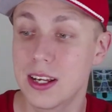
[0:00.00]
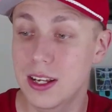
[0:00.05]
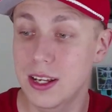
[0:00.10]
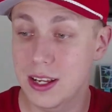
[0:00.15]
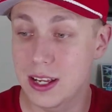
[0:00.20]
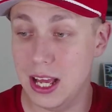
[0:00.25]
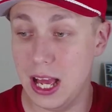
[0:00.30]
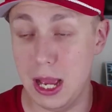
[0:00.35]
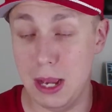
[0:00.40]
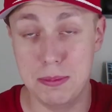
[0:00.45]

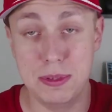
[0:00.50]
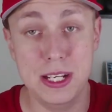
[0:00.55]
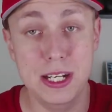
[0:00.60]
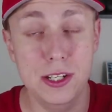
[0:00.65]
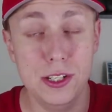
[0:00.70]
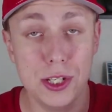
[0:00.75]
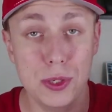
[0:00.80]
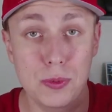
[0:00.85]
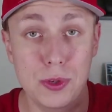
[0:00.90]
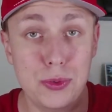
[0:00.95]
I'm telling you
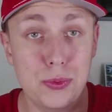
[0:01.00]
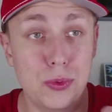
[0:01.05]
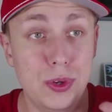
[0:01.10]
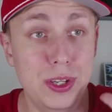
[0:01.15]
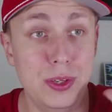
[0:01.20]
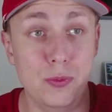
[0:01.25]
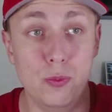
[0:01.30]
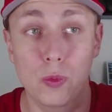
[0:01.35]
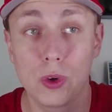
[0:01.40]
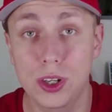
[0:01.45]
which one
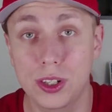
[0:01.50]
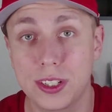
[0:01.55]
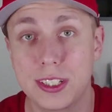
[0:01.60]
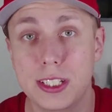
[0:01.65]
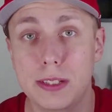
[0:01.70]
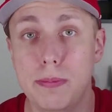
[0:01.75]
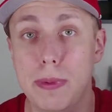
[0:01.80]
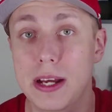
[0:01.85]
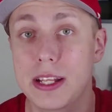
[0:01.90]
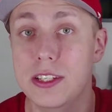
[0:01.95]
works,
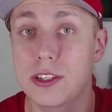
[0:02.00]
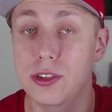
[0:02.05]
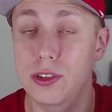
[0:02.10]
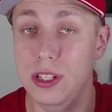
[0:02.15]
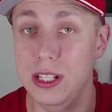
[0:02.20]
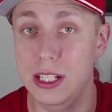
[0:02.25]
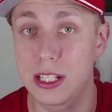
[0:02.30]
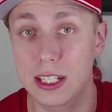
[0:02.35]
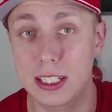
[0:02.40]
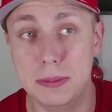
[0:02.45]
but you need to
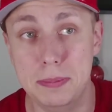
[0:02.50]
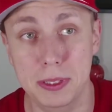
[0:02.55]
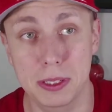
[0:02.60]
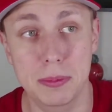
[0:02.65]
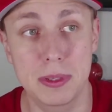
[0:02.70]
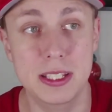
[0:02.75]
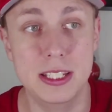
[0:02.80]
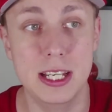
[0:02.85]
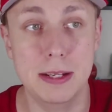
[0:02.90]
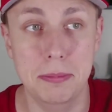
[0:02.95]
experiment
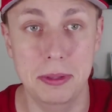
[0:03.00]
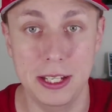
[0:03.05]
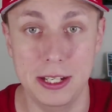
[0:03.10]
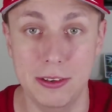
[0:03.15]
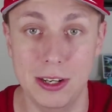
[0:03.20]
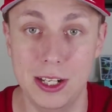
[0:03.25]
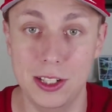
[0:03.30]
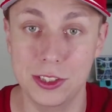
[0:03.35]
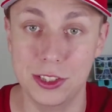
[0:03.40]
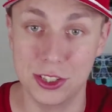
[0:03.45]
and play
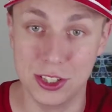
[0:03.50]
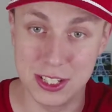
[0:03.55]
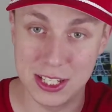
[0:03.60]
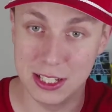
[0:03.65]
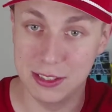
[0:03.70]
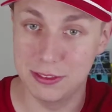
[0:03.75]
around yourself.